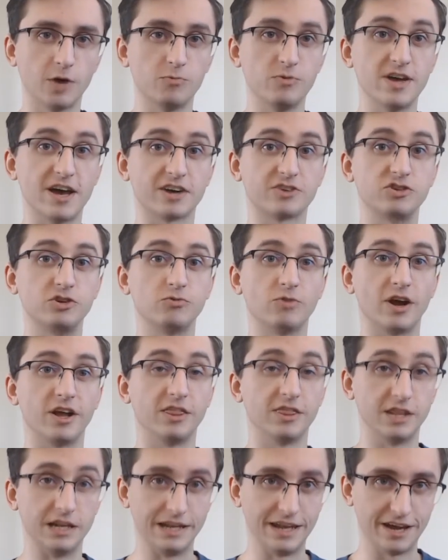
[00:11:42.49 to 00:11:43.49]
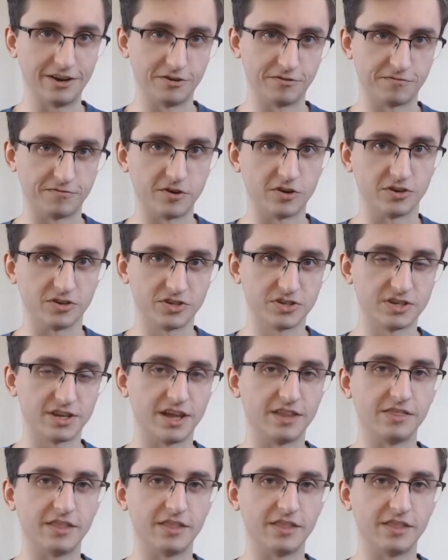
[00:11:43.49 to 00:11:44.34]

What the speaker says: we actually write the letter first